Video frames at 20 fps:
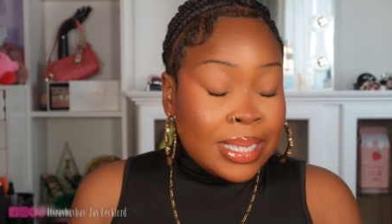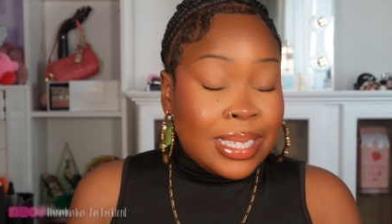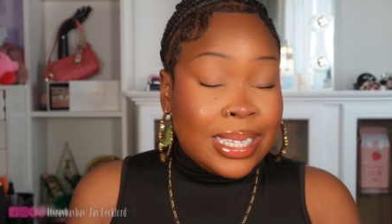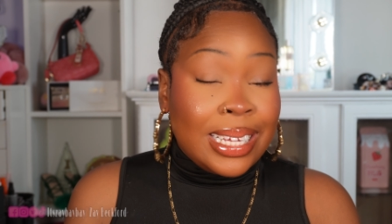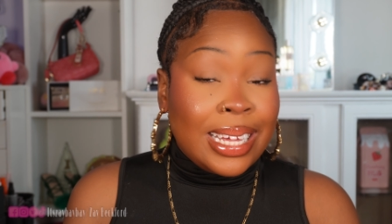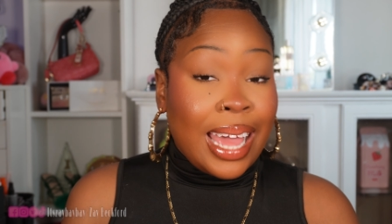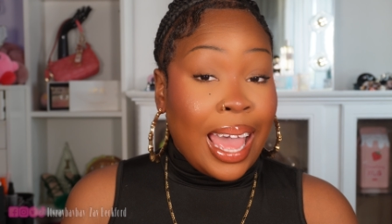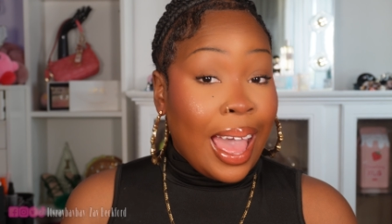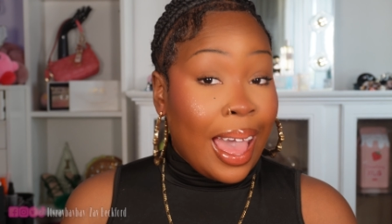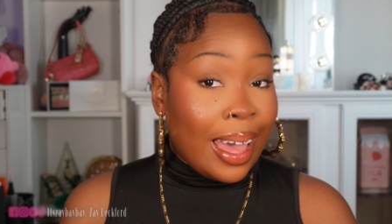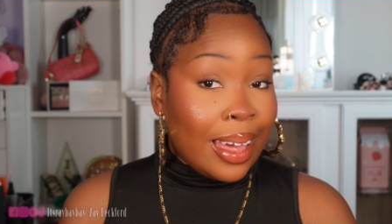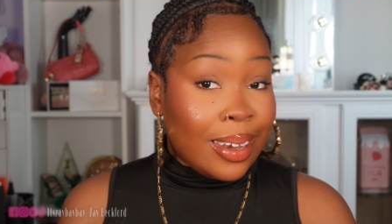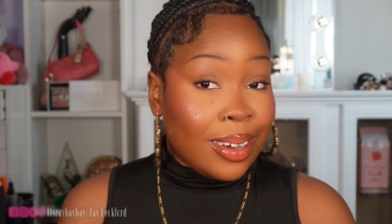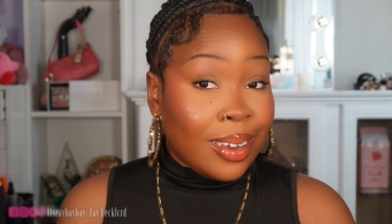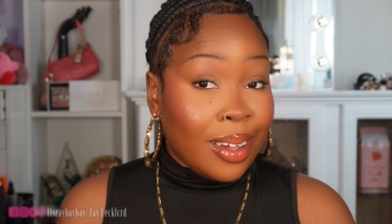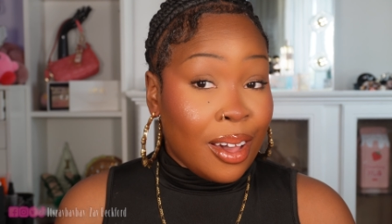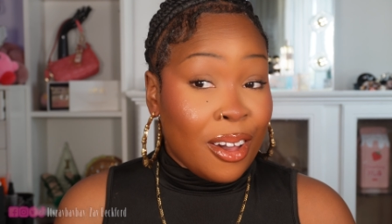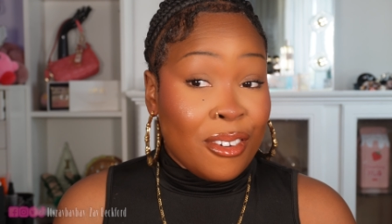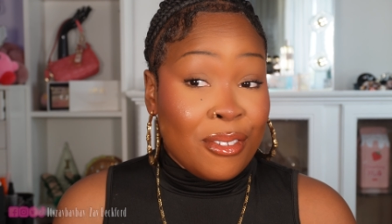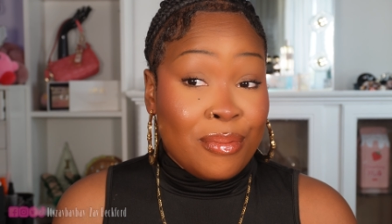the
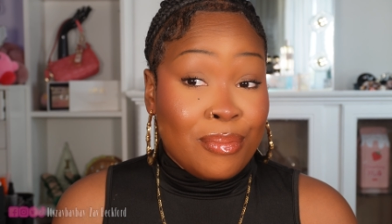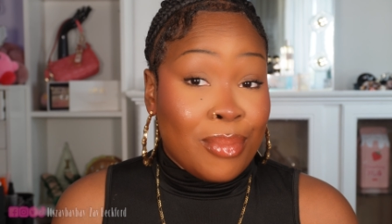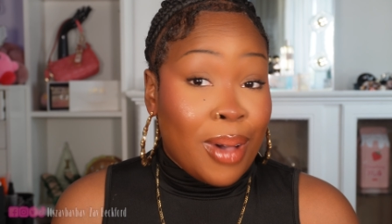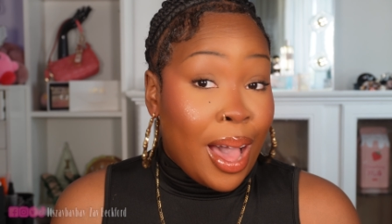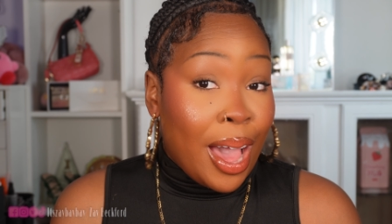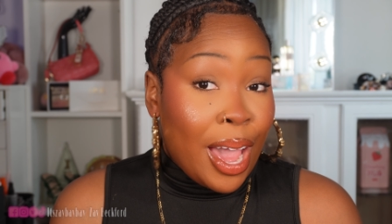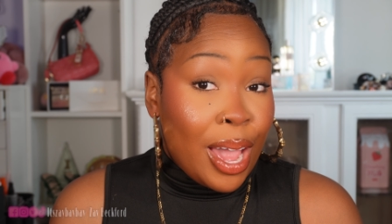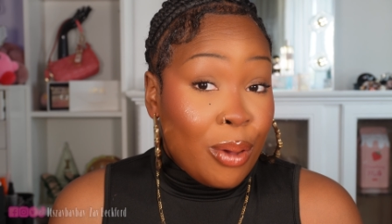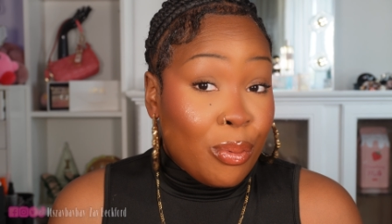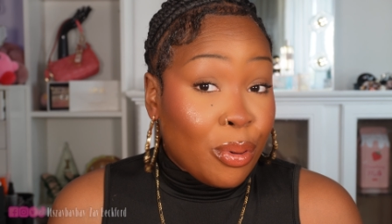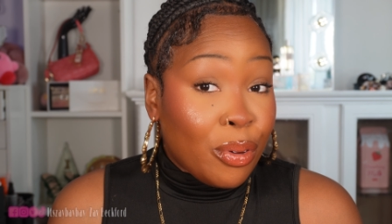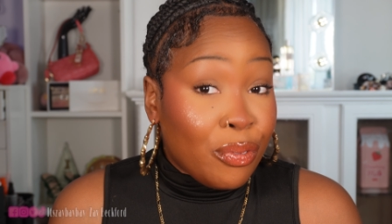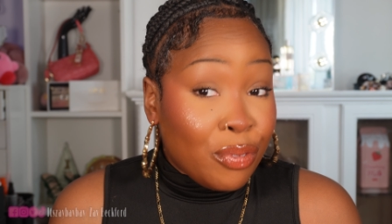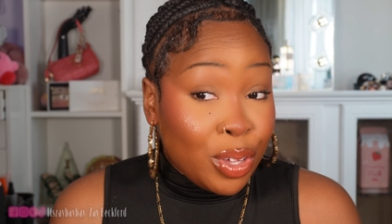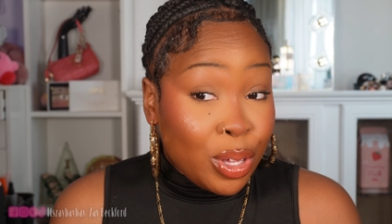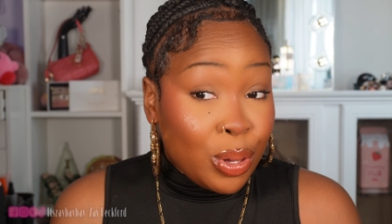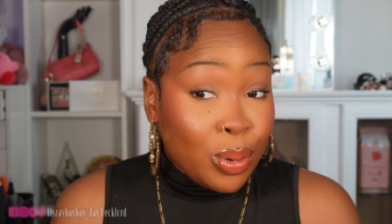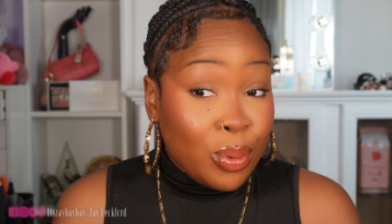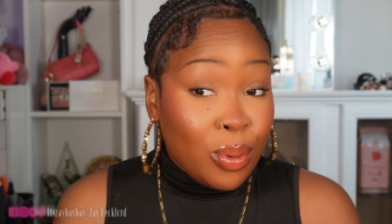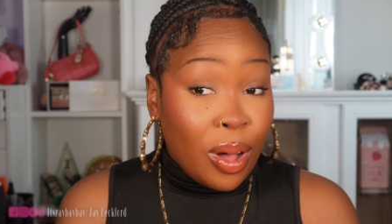end of my
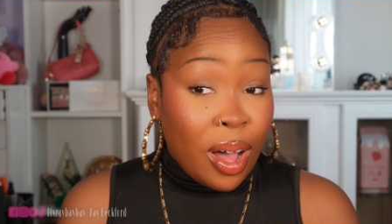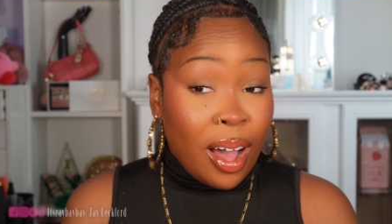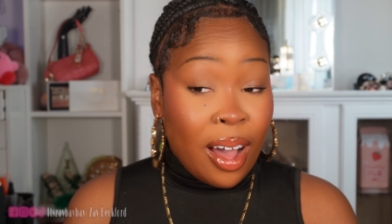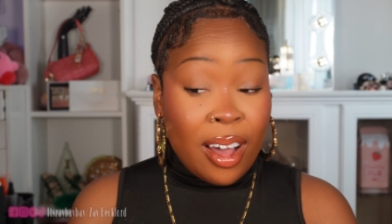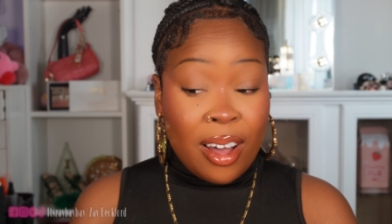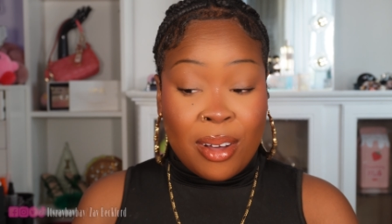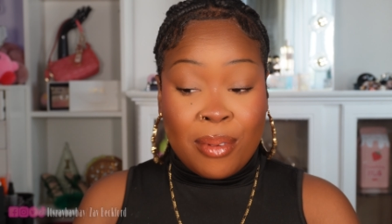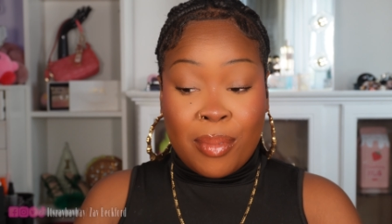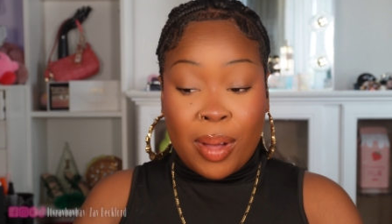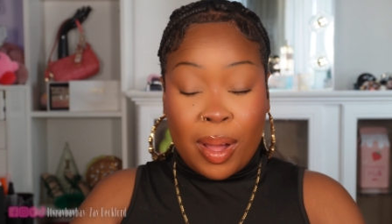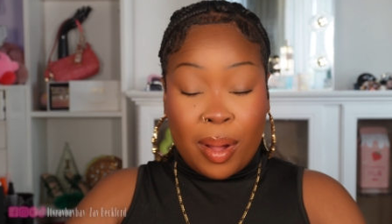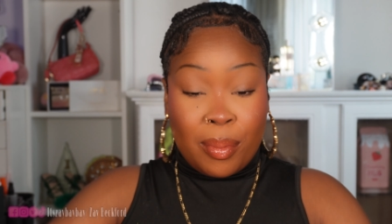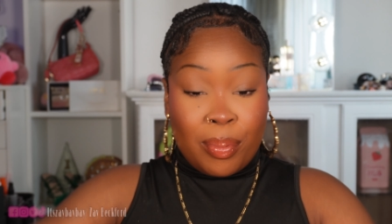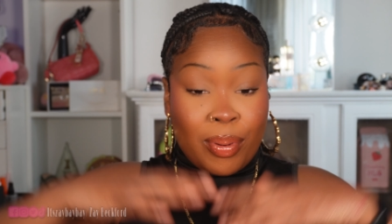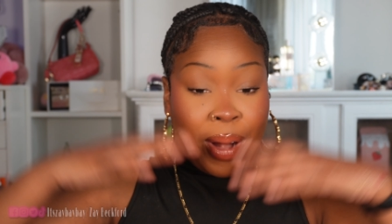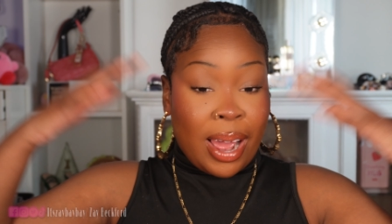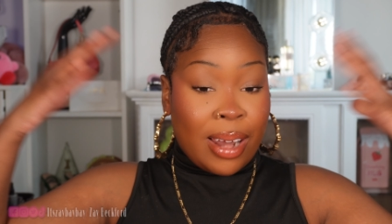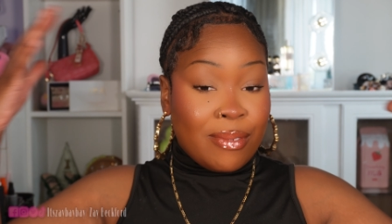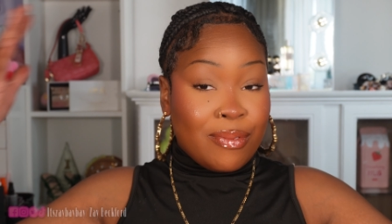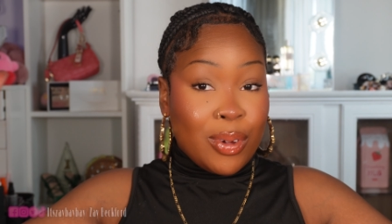review of um, a
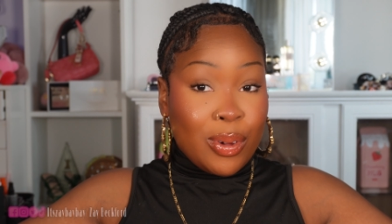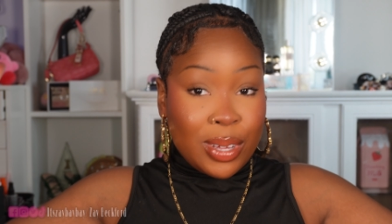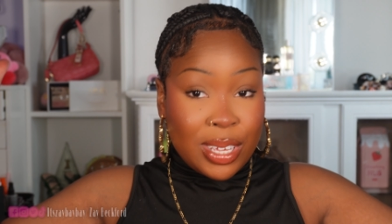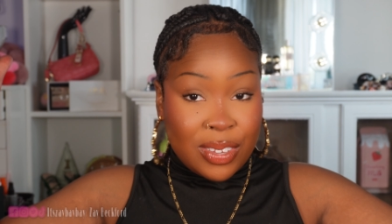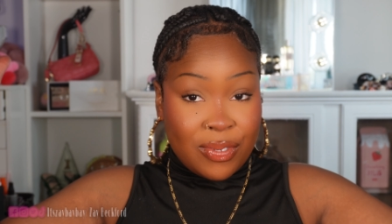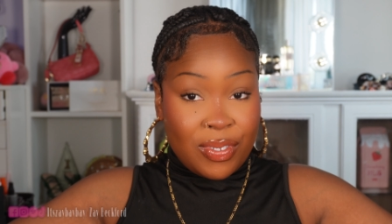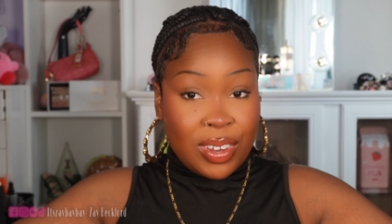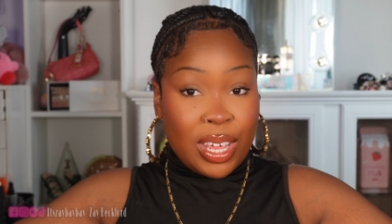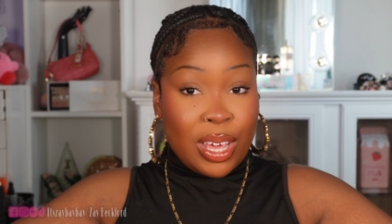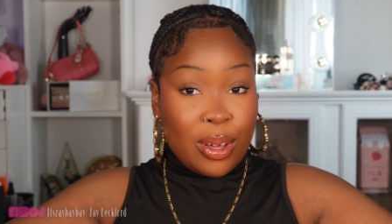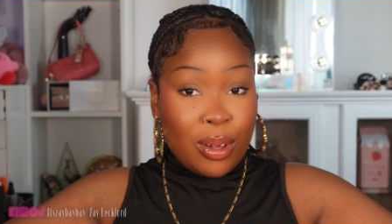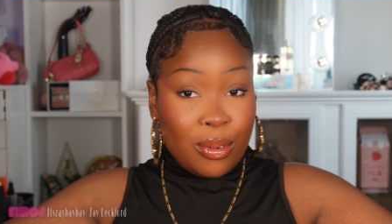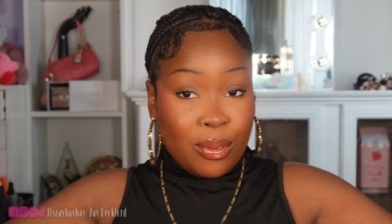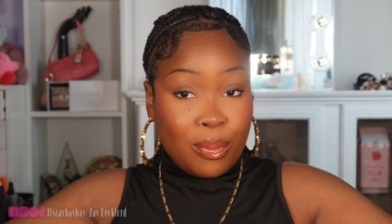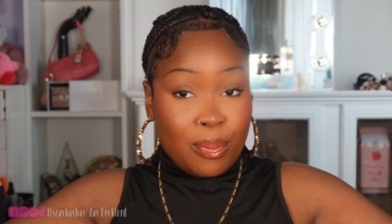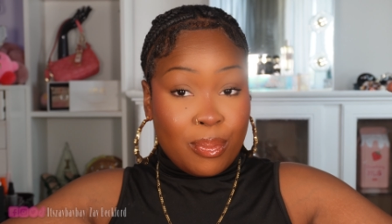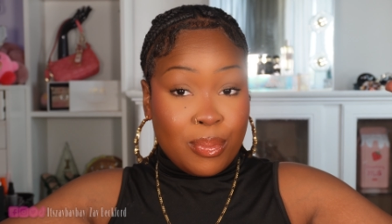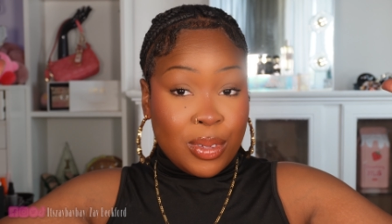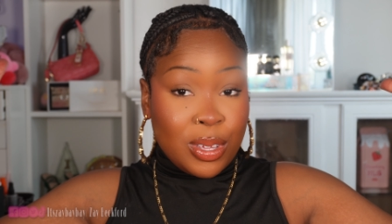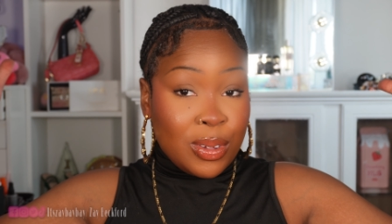brand focused video
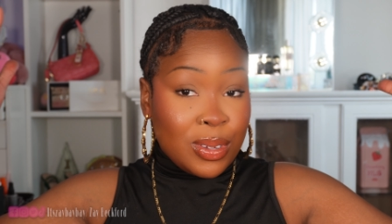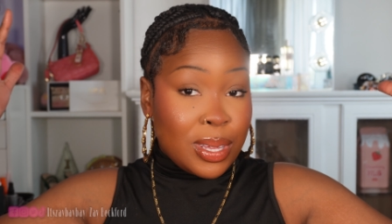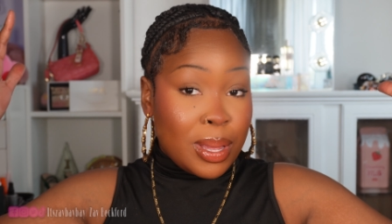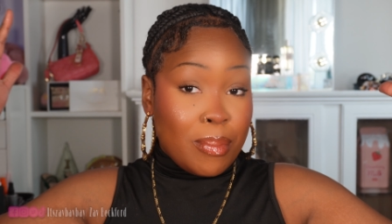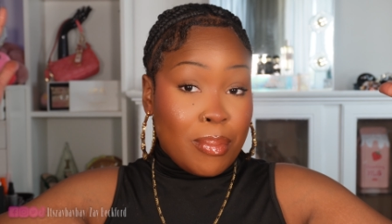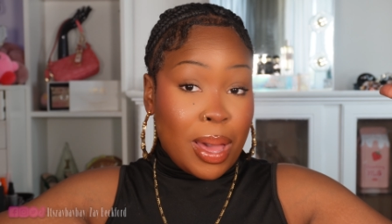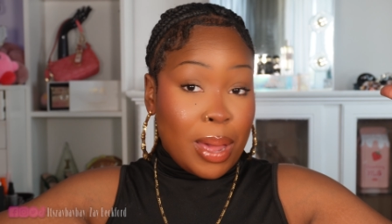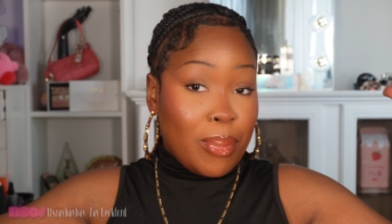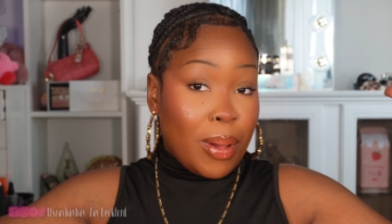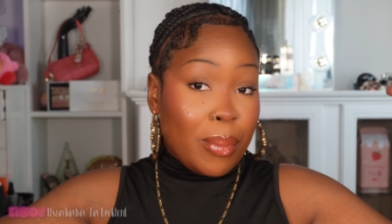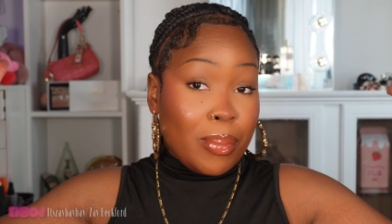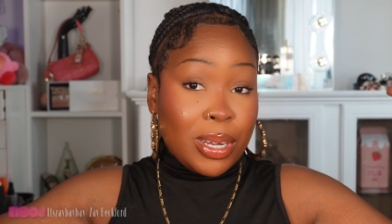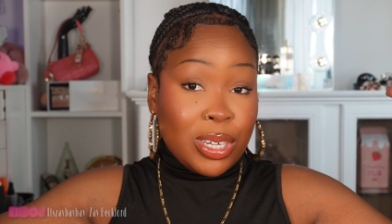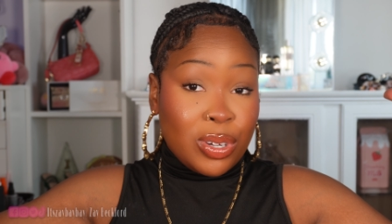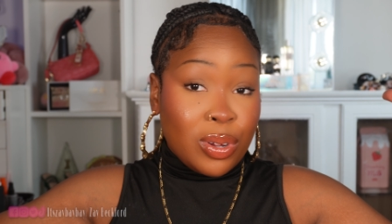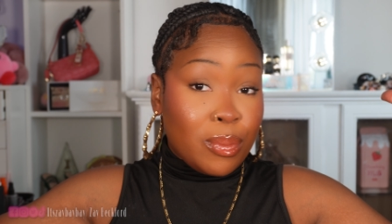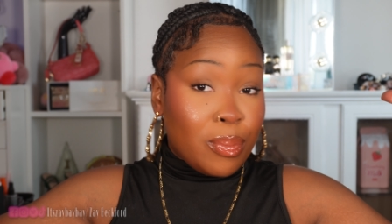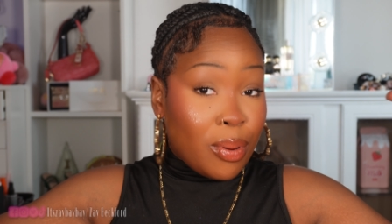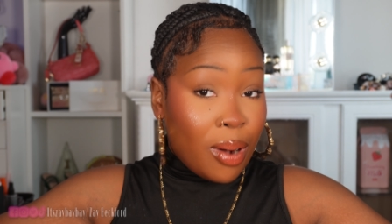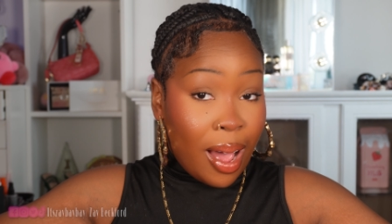using Made by
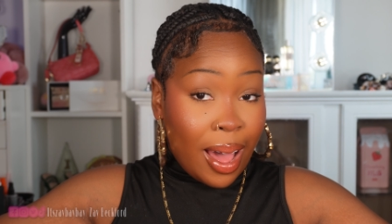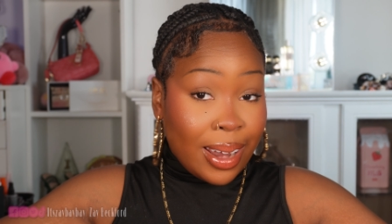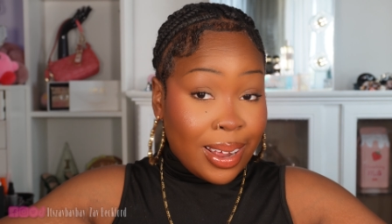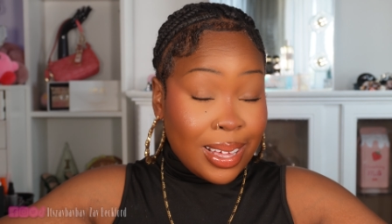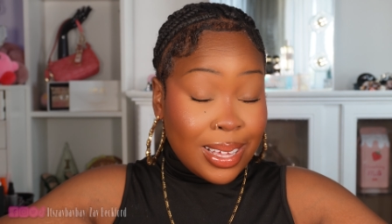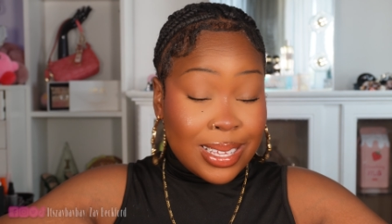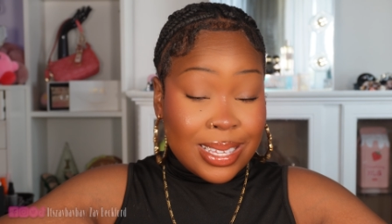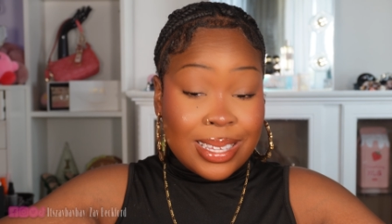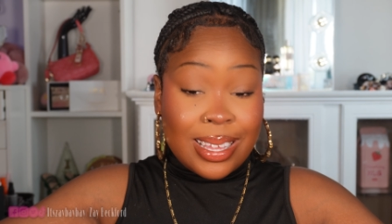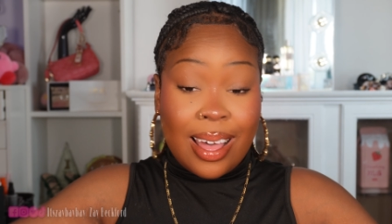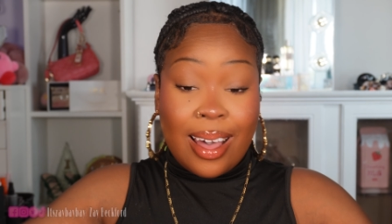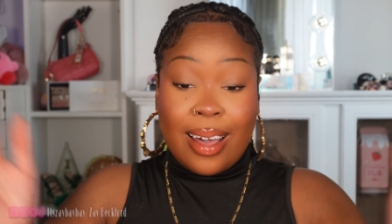Mitchell products.